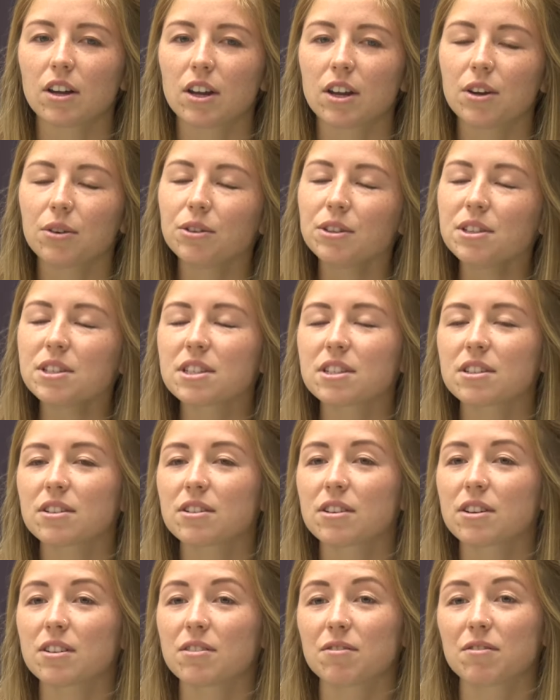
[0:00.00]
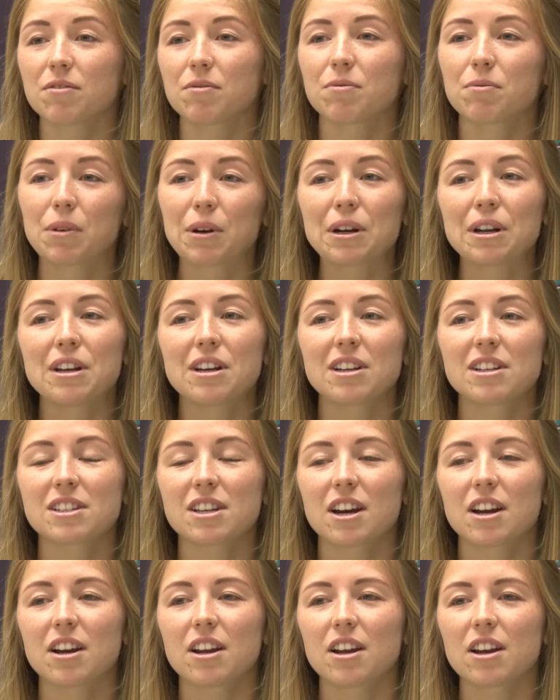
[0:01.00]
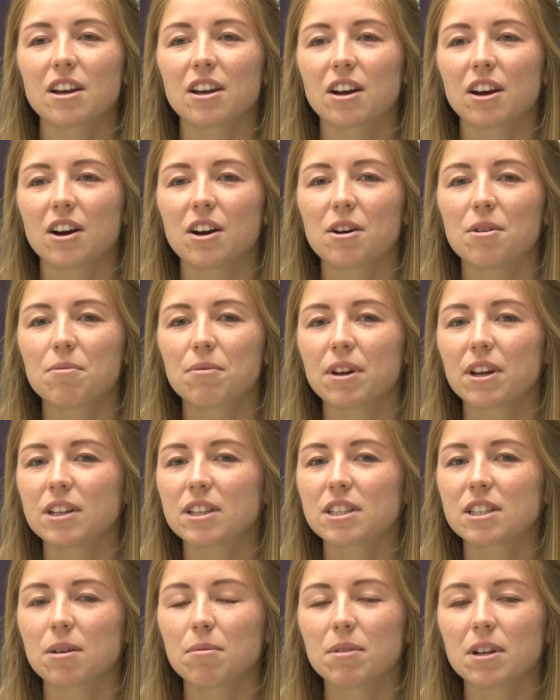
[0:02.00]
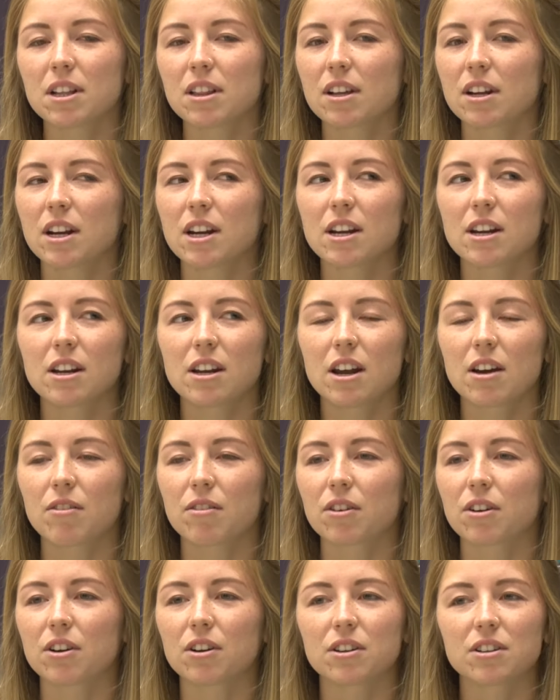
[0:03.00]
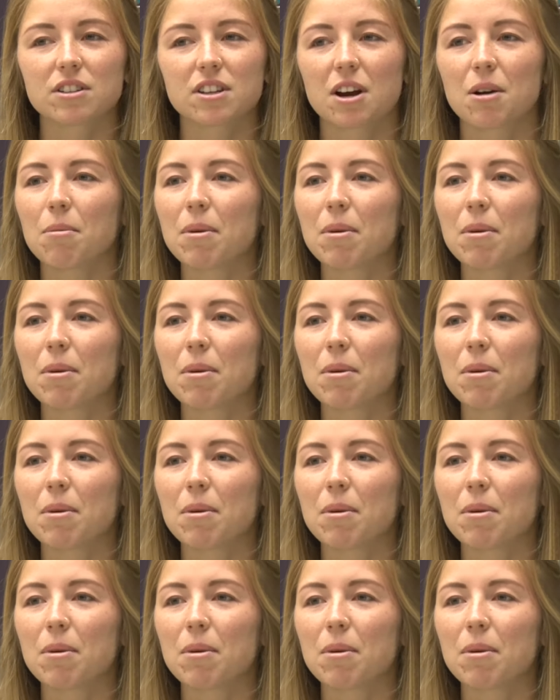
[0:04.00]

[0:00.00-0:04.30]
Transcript: It was pretty exciting. Um, it's something that I never saw